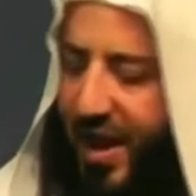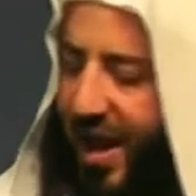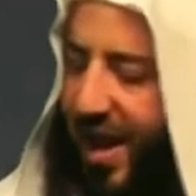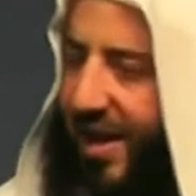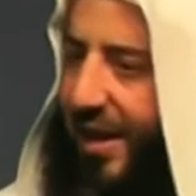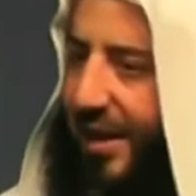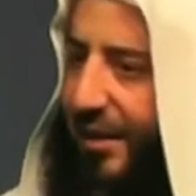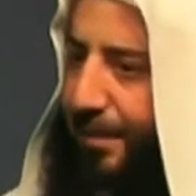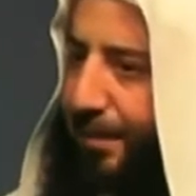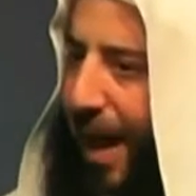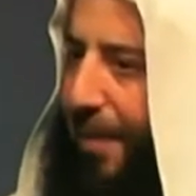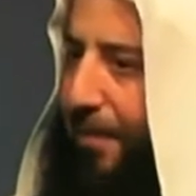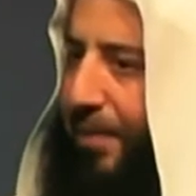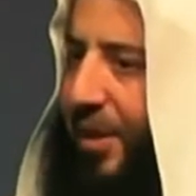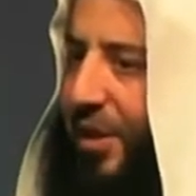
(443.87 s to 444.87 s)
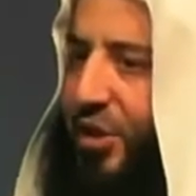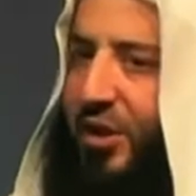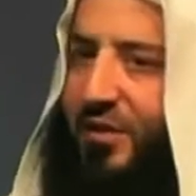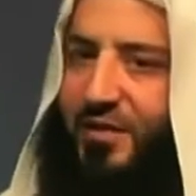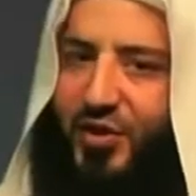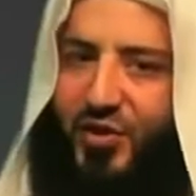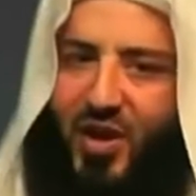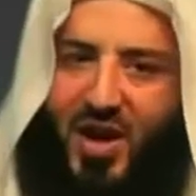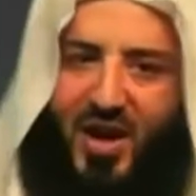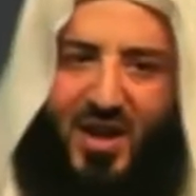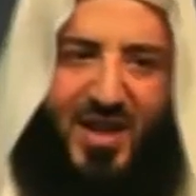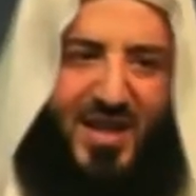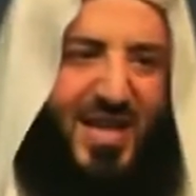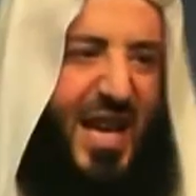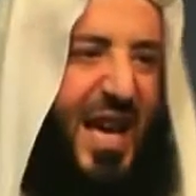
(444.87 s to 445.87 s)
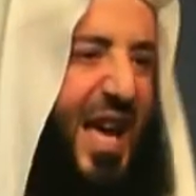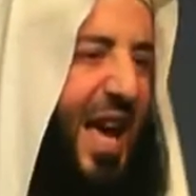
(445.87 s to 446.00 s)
in a tablet of drugs,